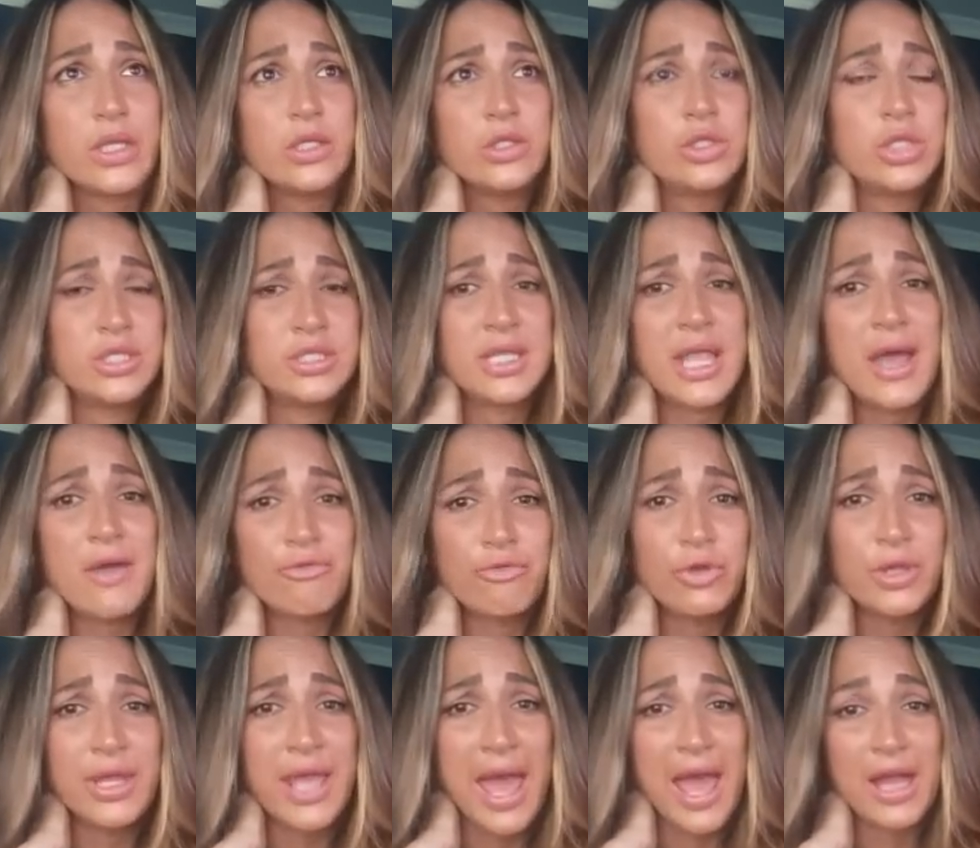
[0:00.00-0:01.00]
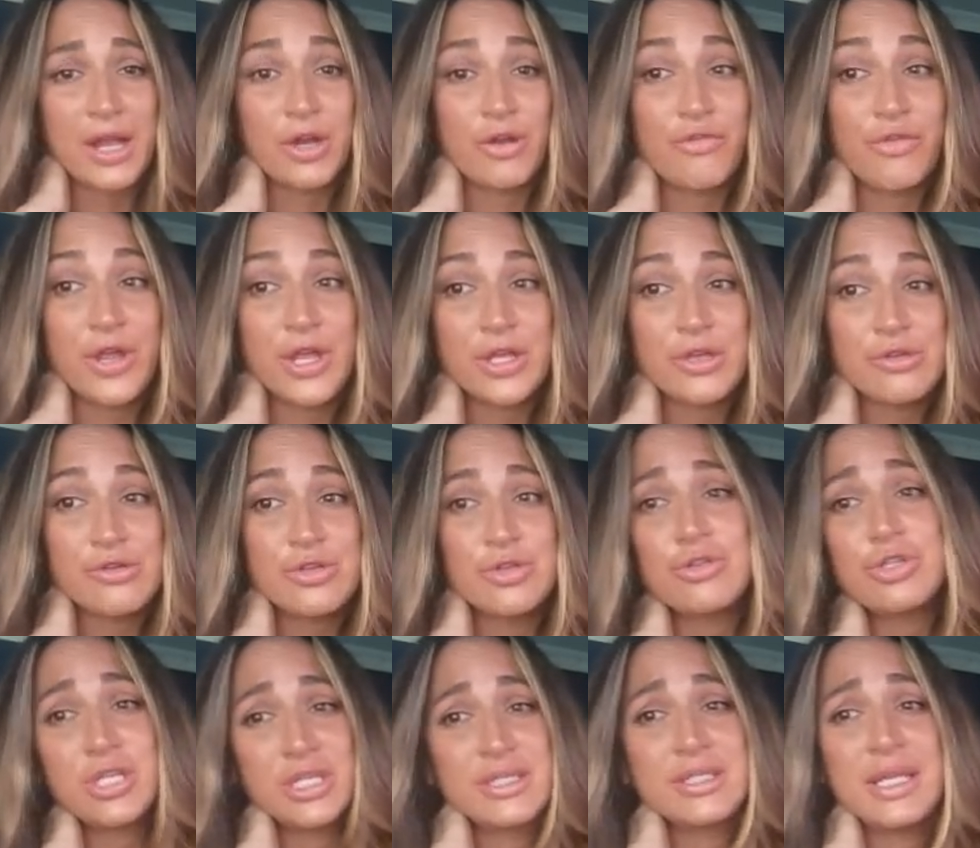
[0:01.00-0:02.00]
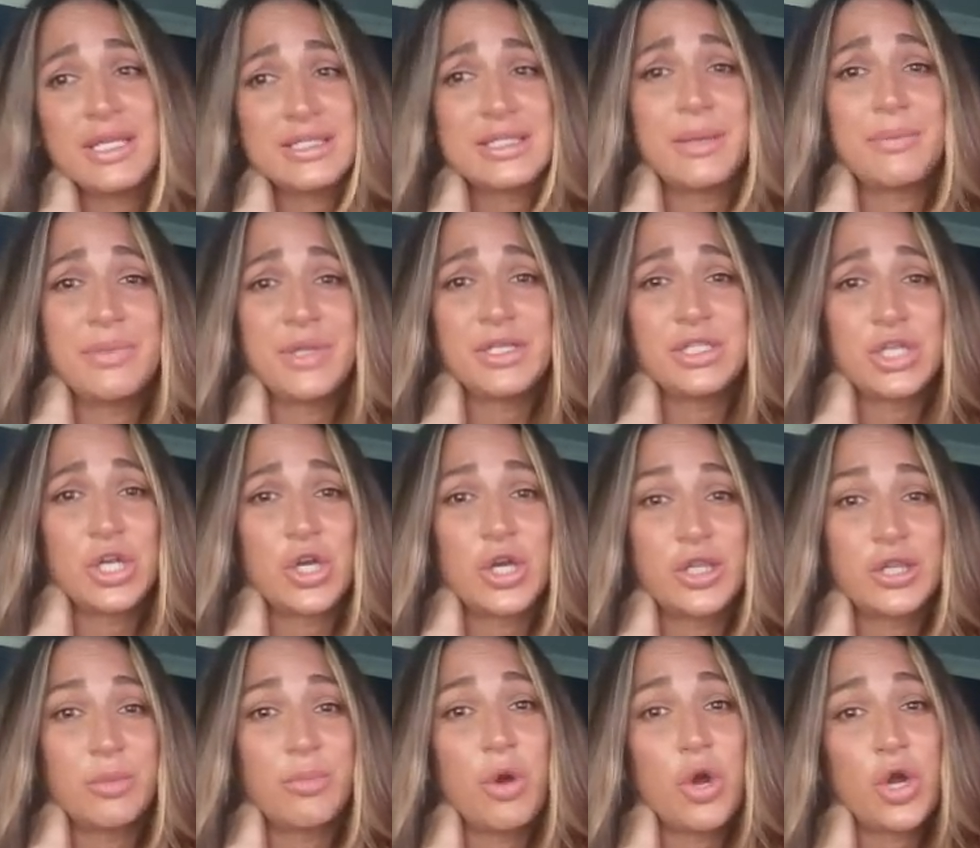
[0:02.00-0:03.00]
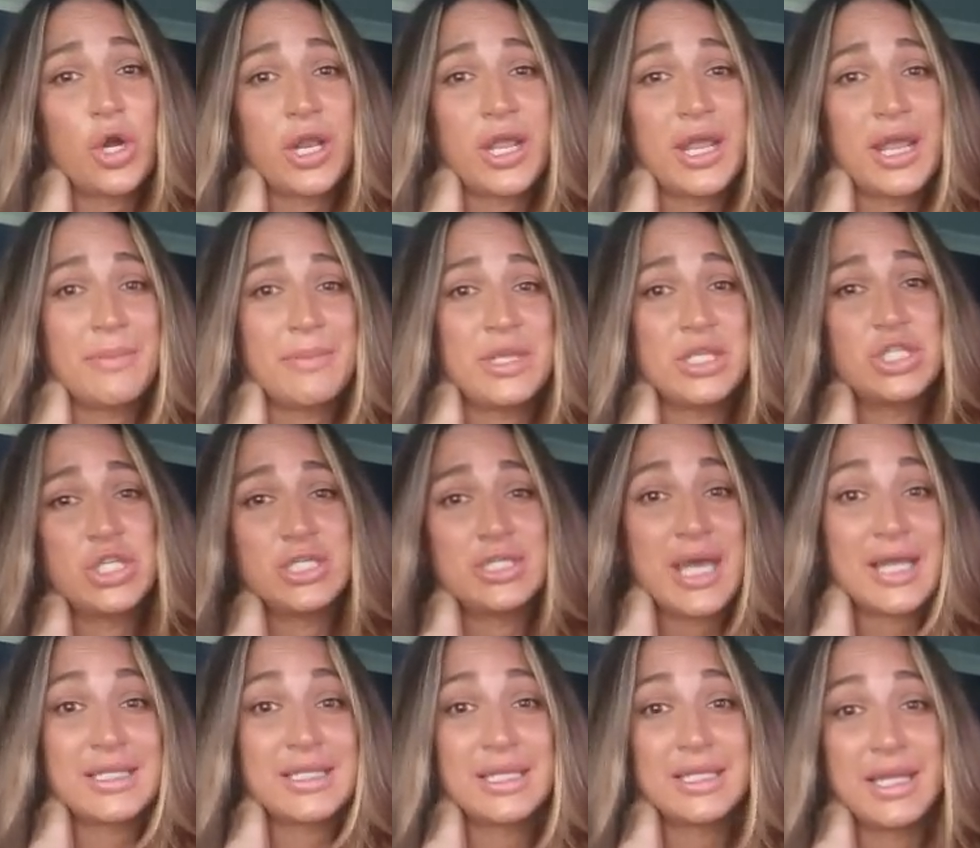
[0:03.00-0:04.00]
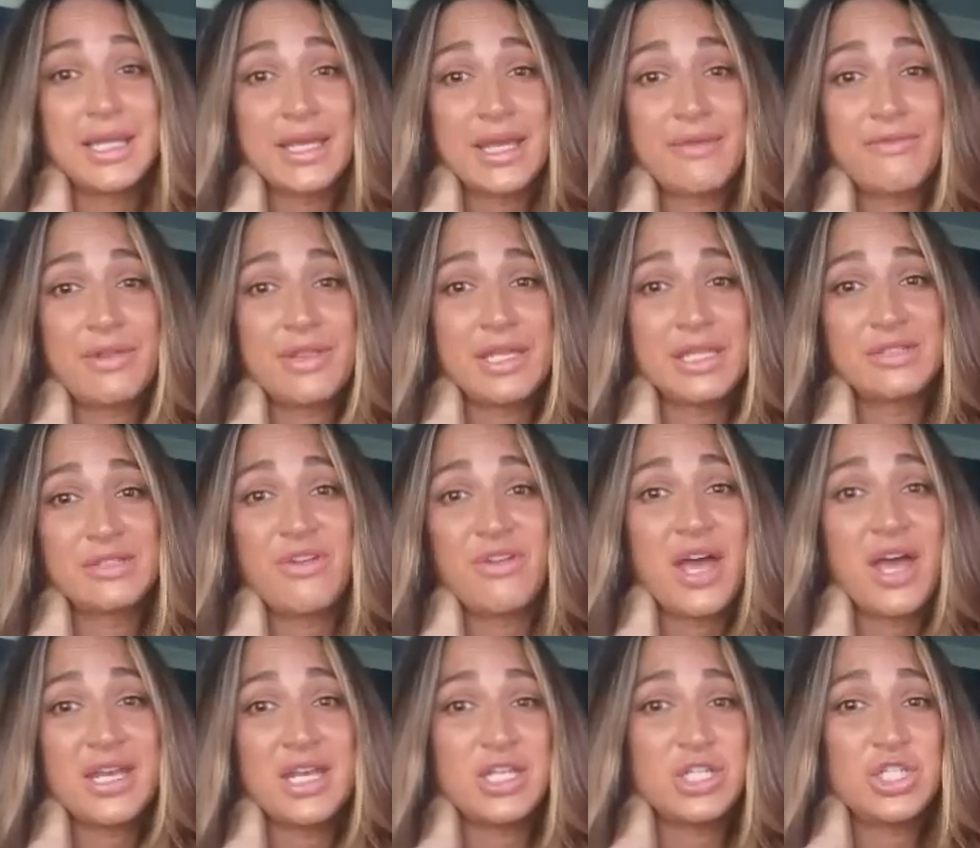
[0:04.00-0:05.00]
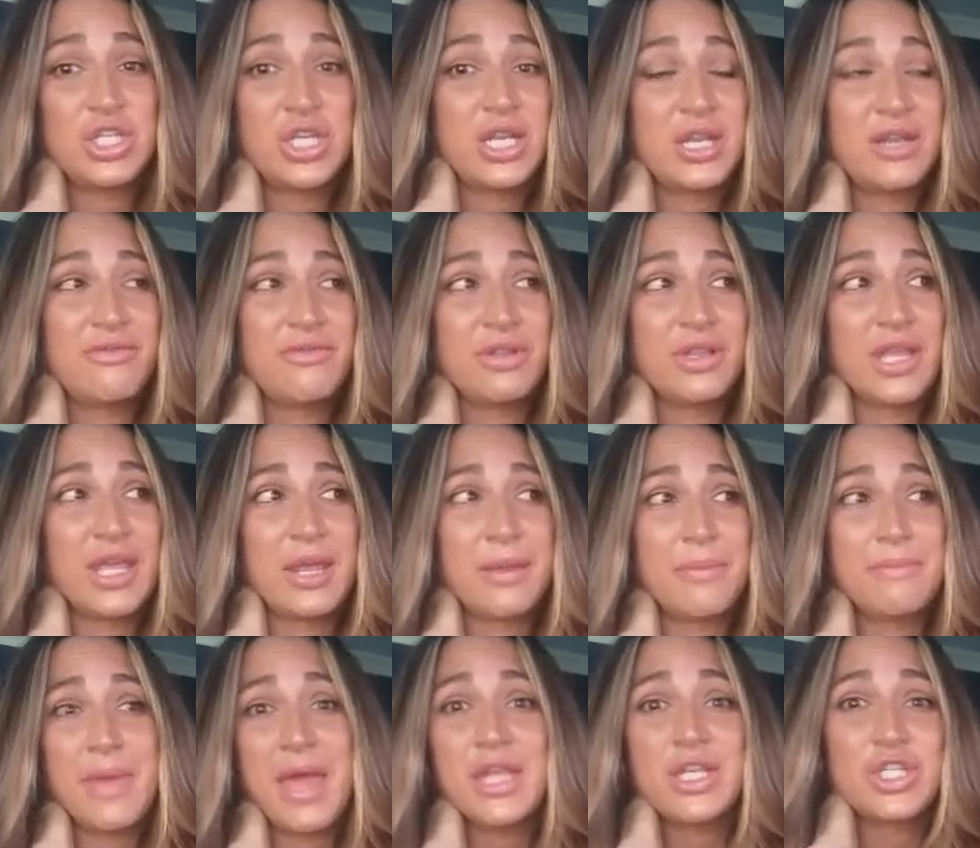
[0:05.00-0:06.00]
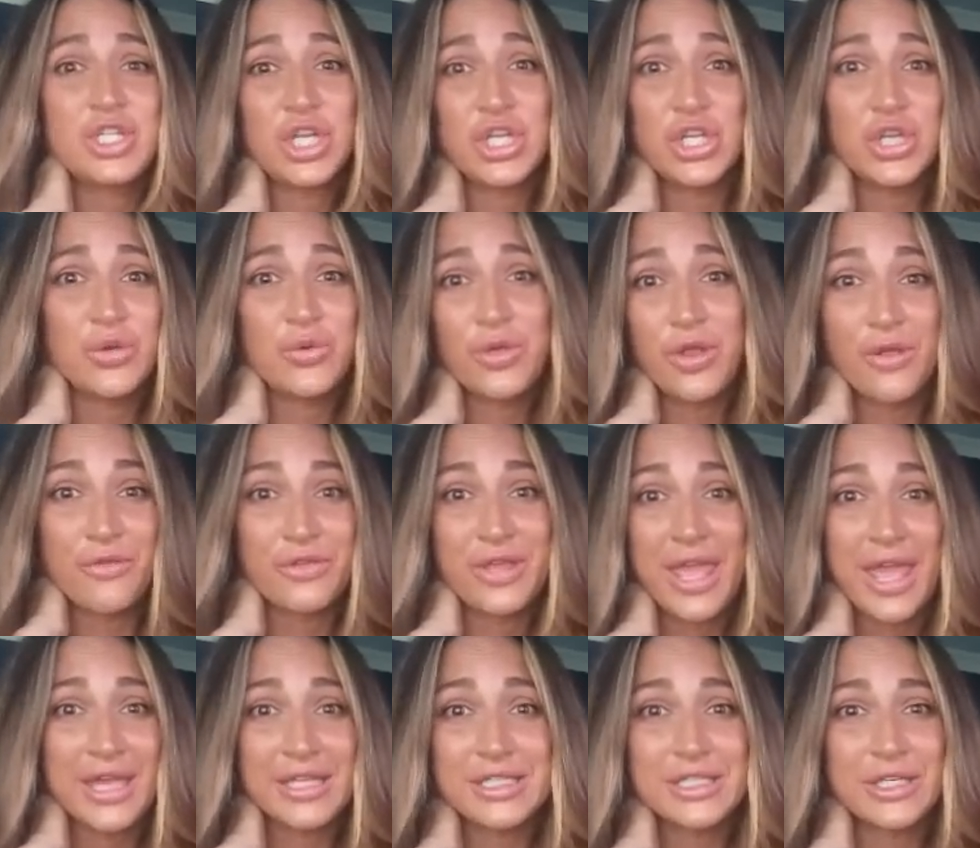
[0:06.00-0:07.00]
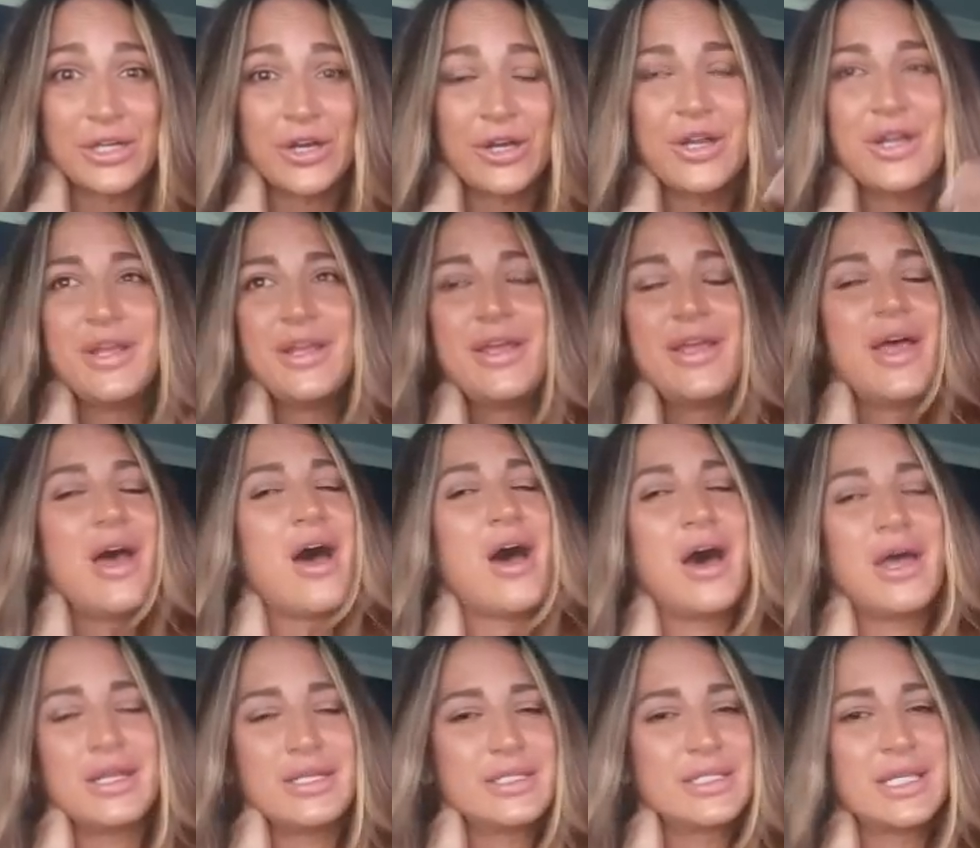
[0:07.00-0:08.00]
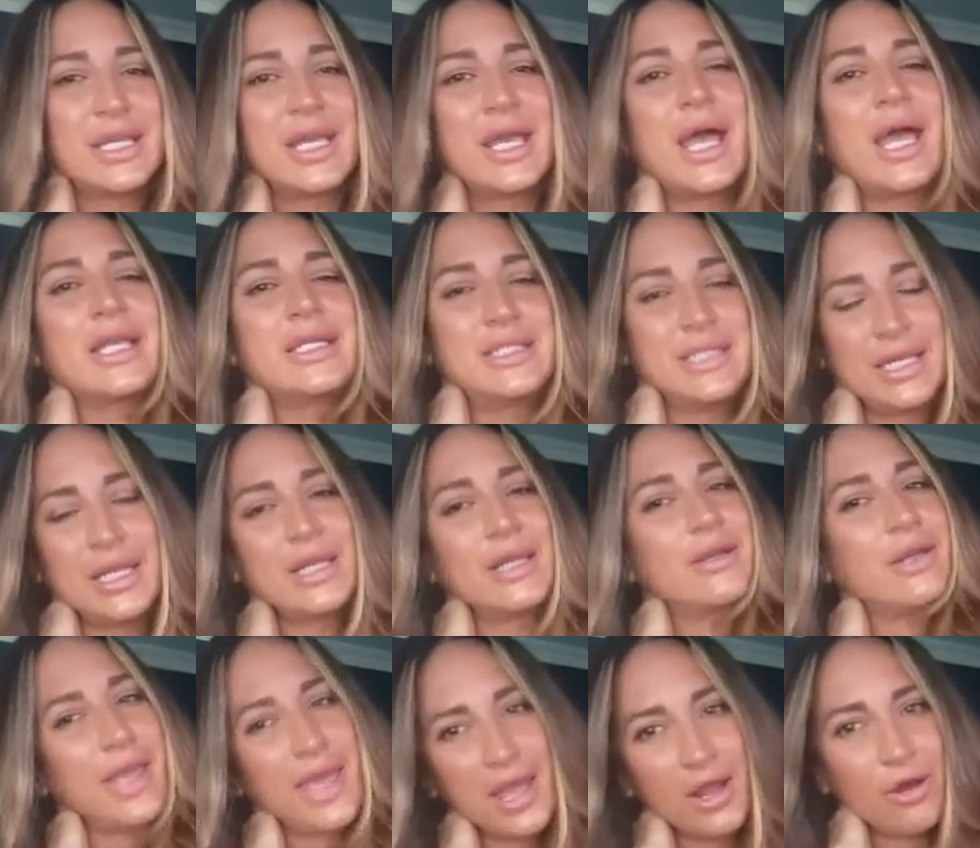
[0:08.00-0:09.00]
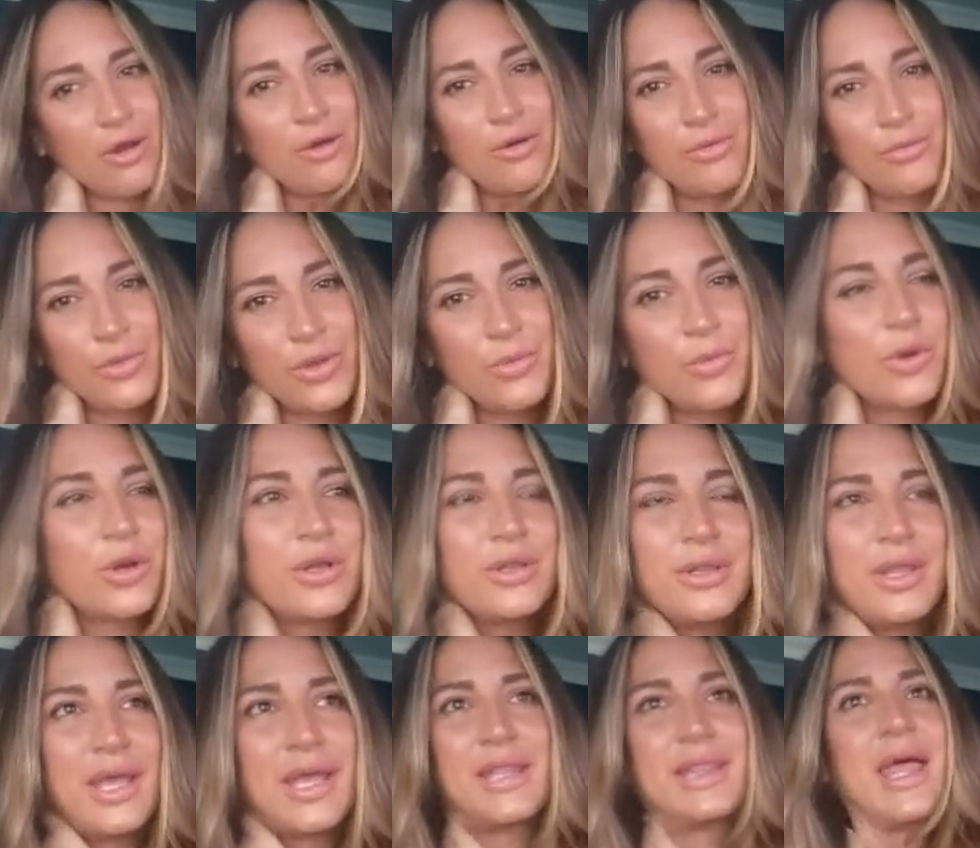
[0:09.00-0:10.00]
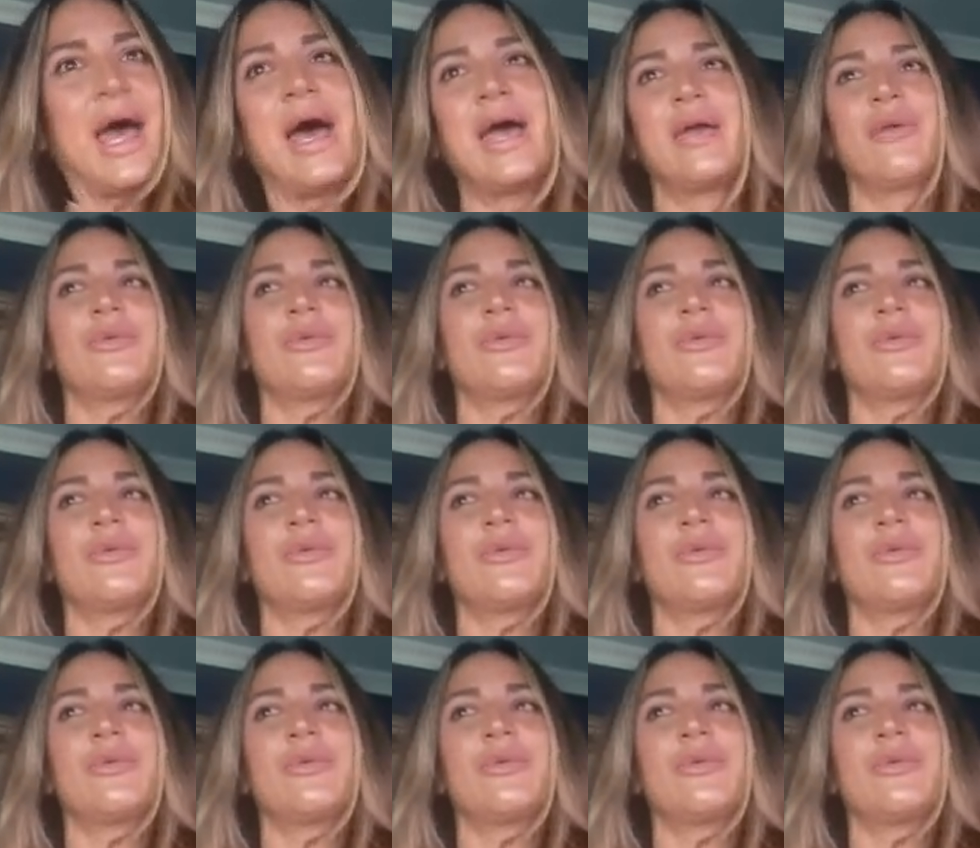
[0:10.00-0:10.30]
doesn't that really aggravate you? You should say something to her at the party. I mean, she's acting like everything's fine and she didn't even mention you have cancer. Honestly, I didn't care. We weren't like that. It